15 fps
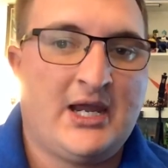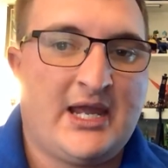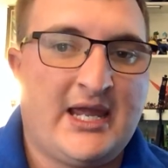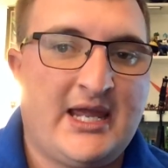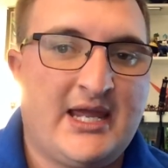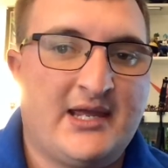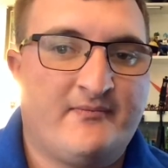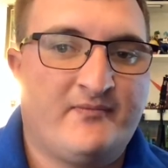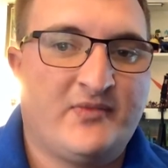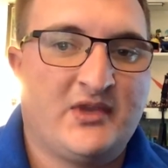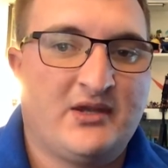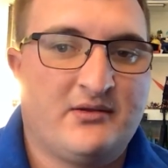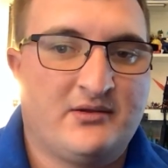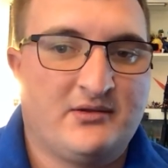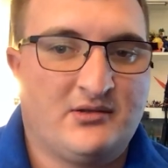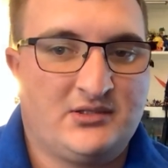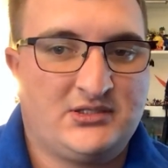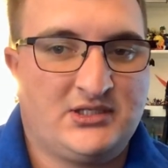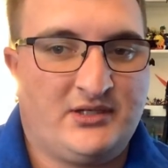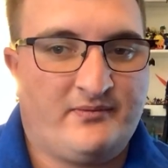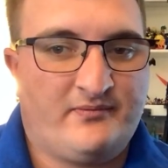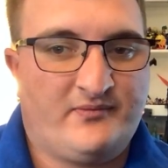And you know
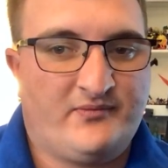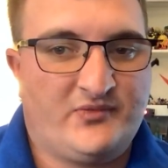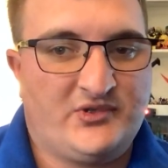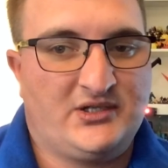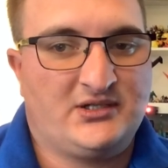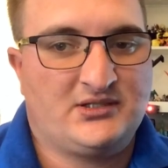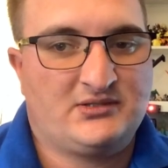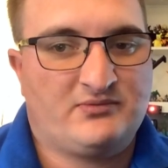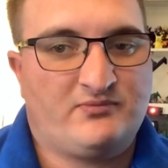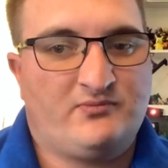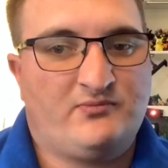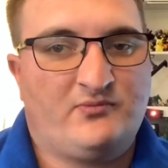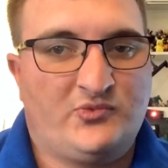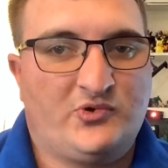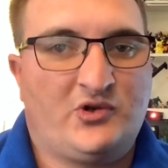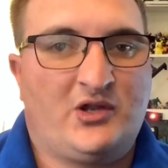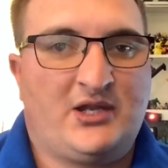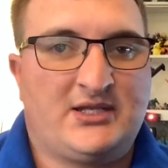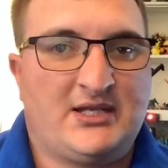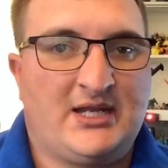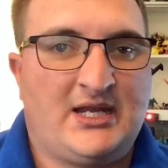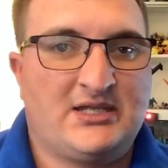stuff things or
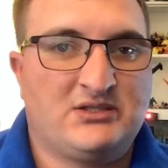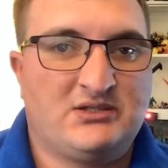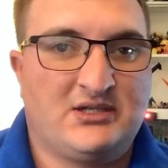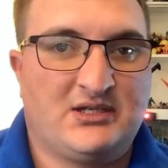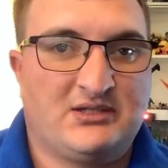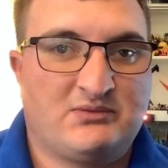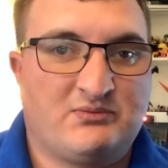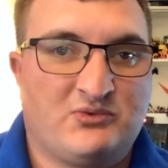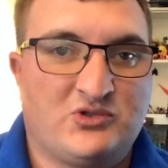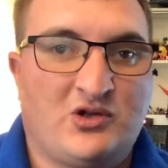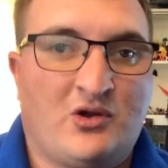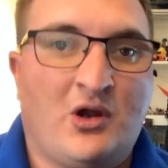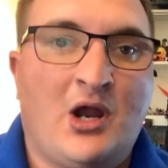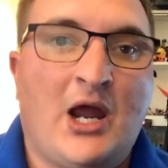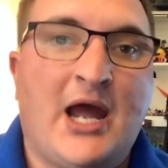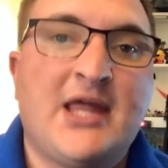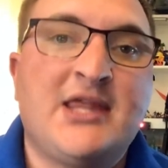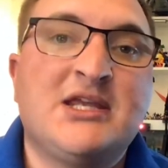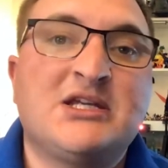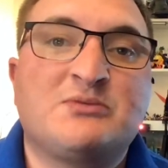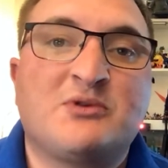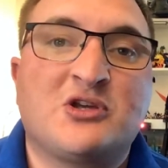like that things for sure. I
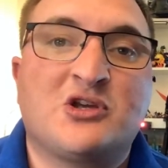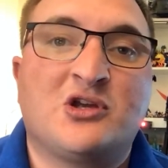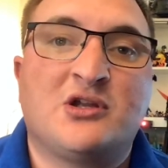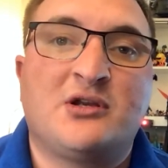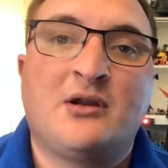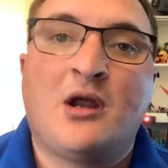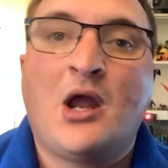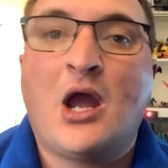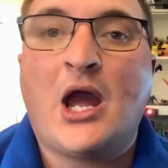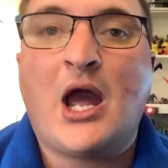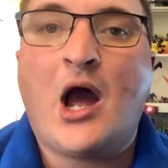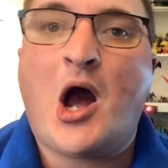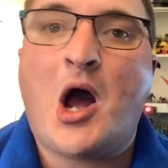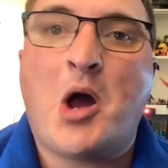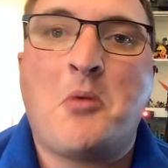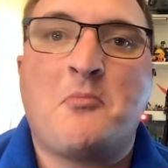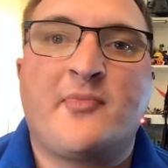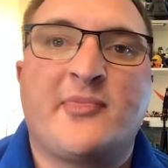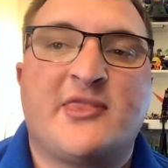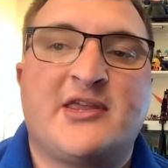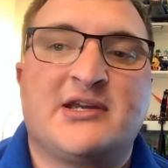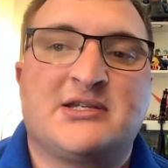think it's pretty good.
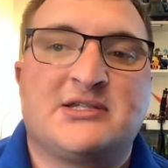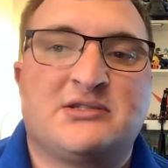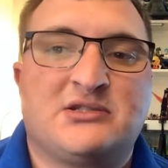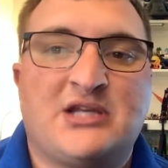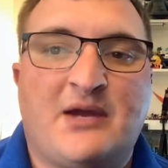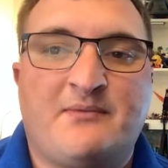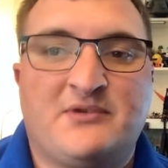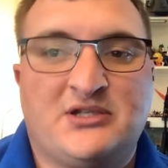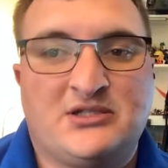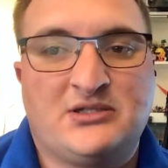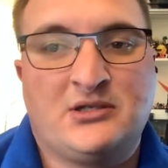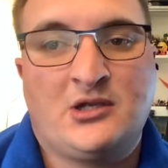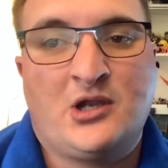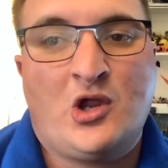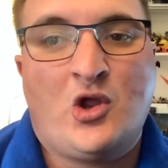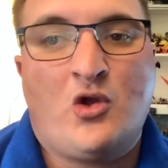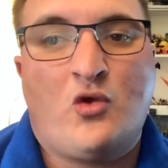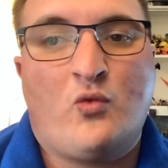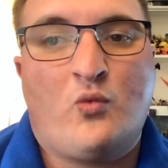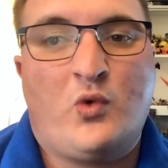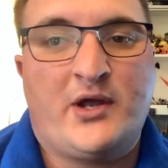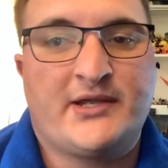Um thanks to Japanese
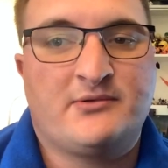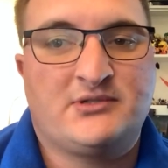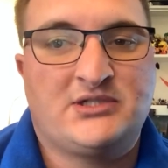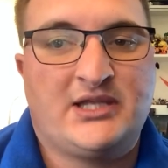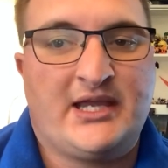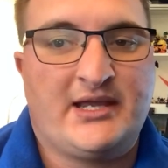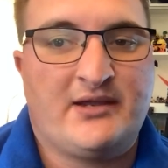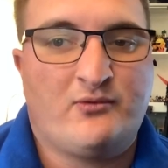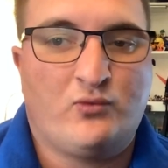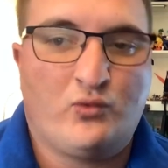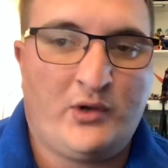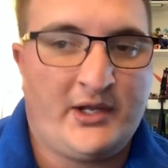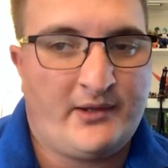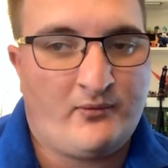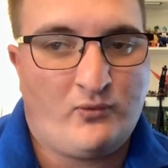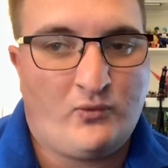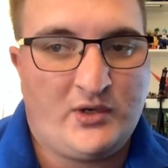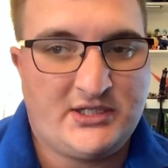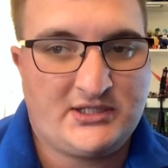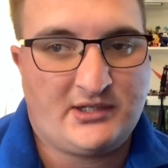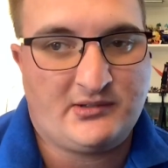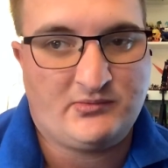like saying like west